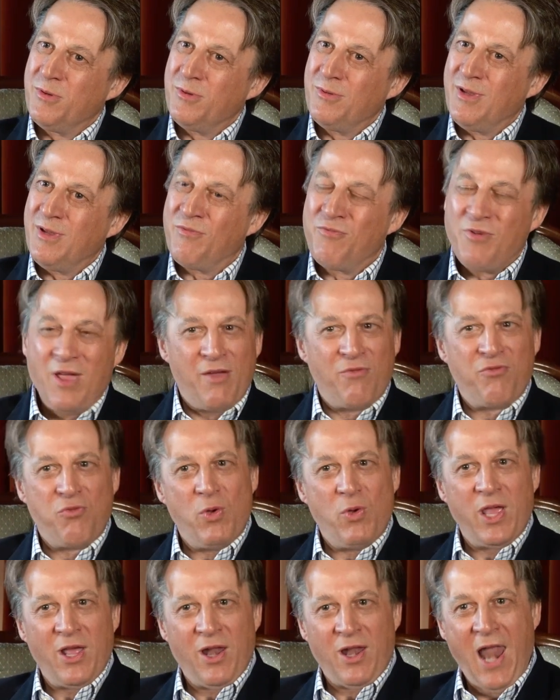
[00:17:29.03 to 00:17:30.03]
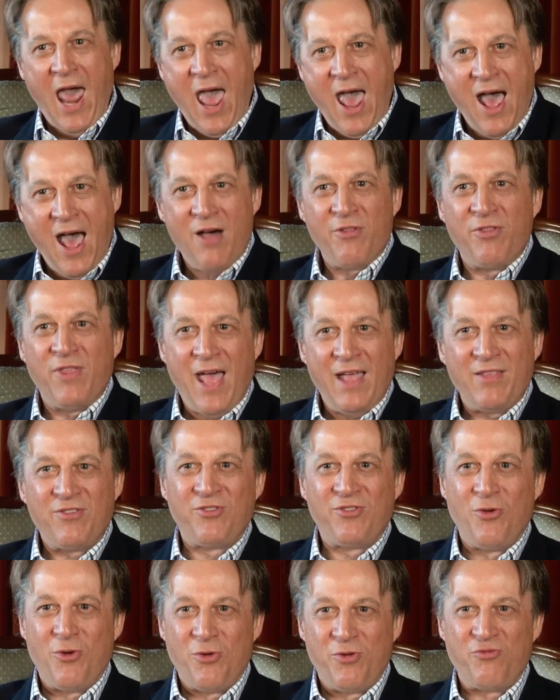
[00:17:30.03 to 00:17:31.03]
If we allowed that
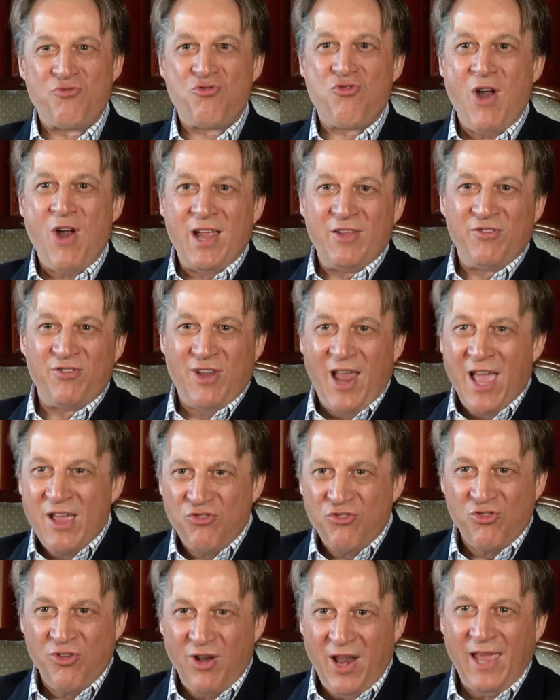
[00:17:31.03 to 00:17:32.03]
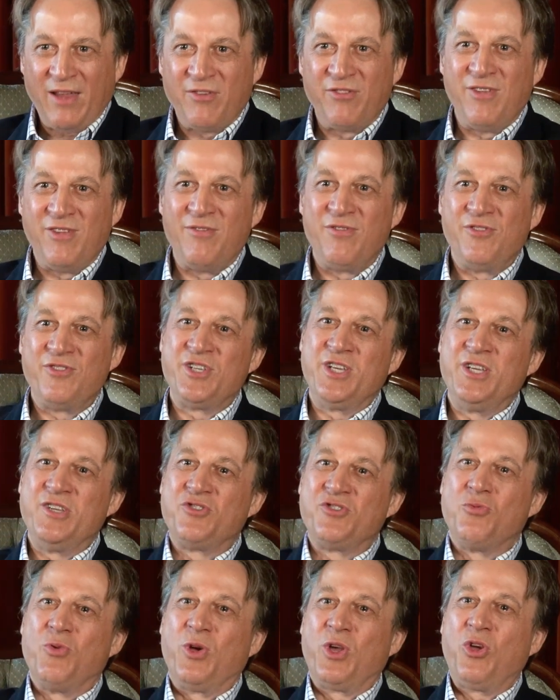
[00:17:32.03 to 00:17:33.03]
sort of translational activity
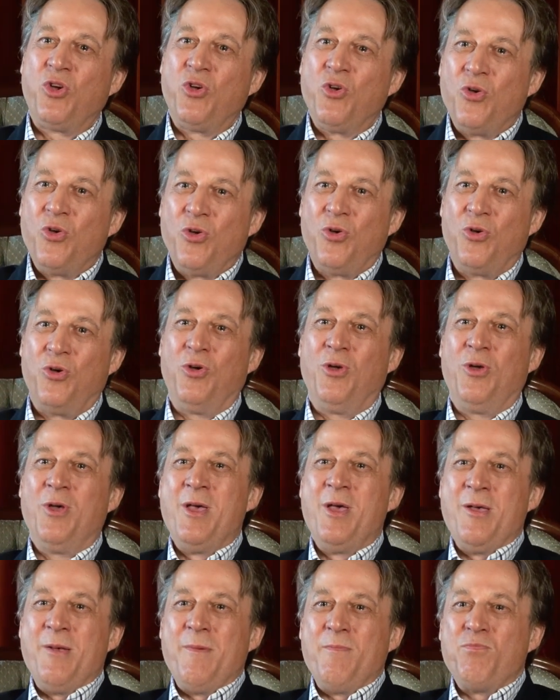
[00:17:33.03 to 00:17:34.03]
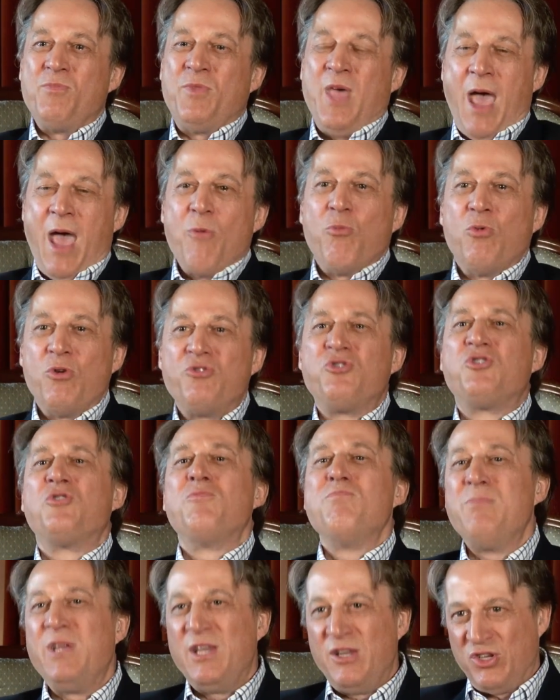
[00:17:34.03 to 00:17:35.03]
to occur, that would
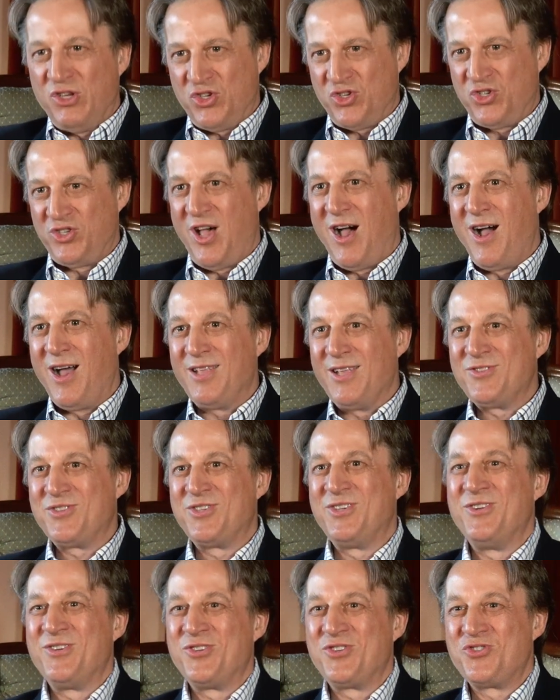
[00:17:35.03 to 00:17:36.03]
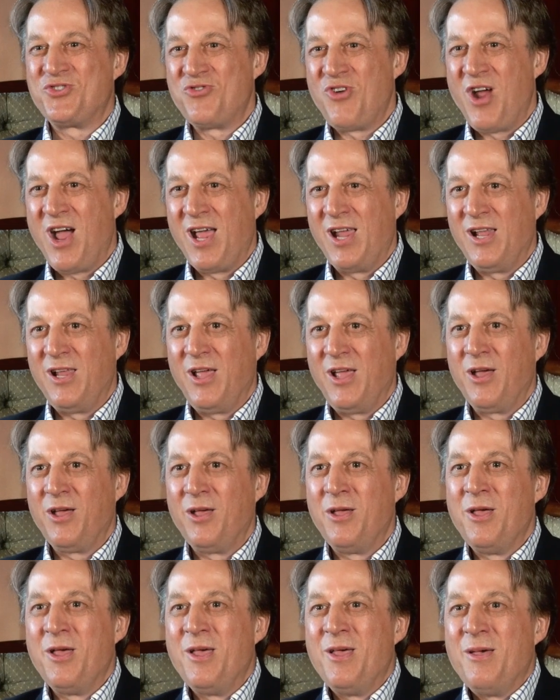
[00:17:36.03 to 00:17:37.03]
diminish science in Australia,
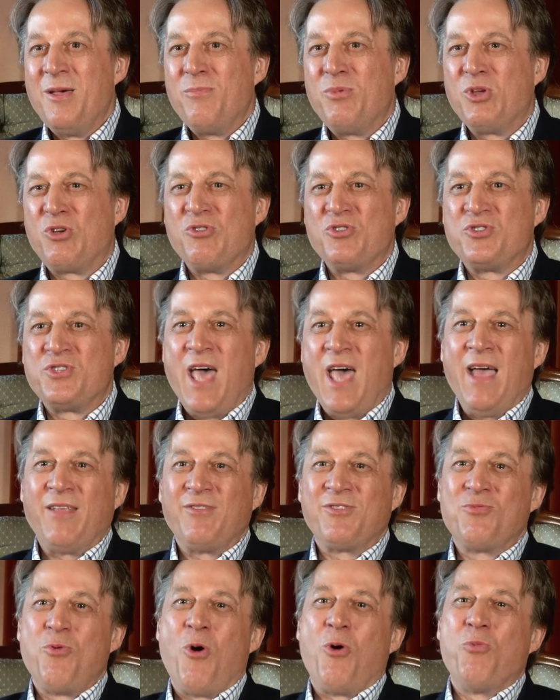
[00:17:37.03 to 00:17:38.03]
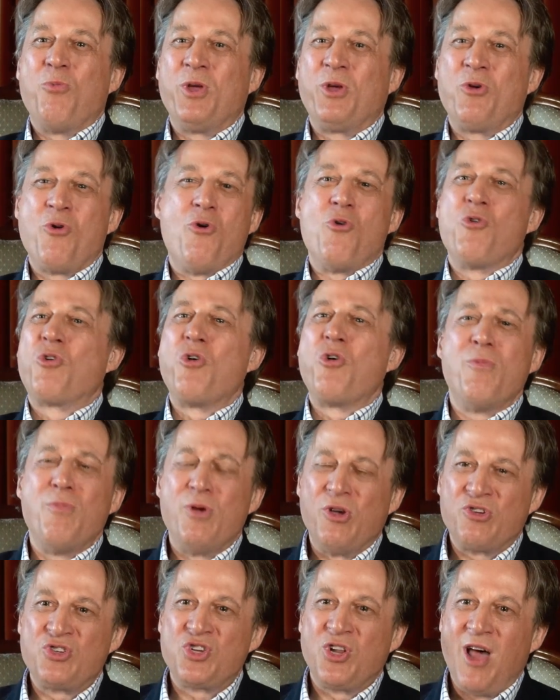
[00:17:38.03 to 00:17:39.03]
because that's what we call
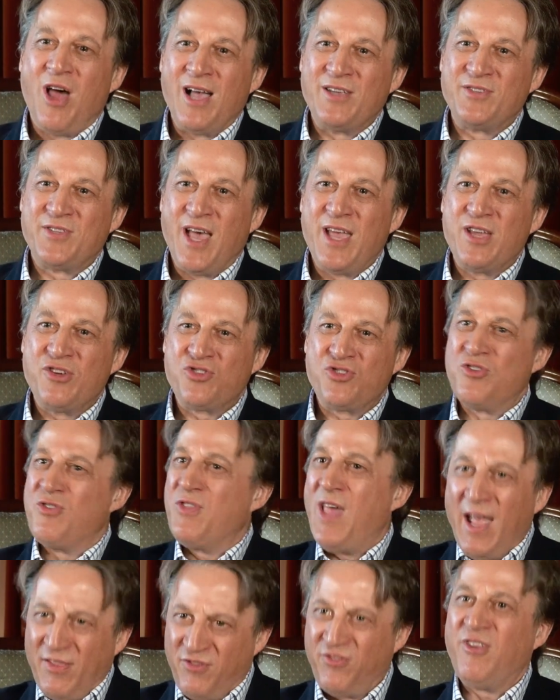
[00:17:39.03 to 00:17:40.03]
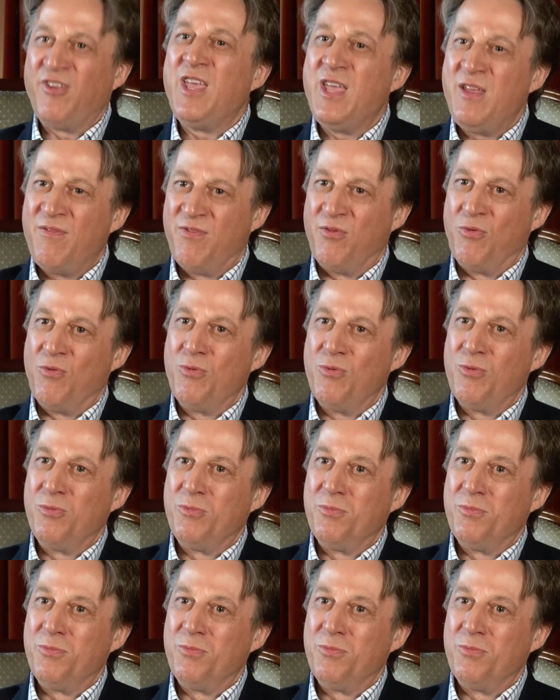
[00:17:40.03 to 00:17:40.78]
commercialisation. That's evil.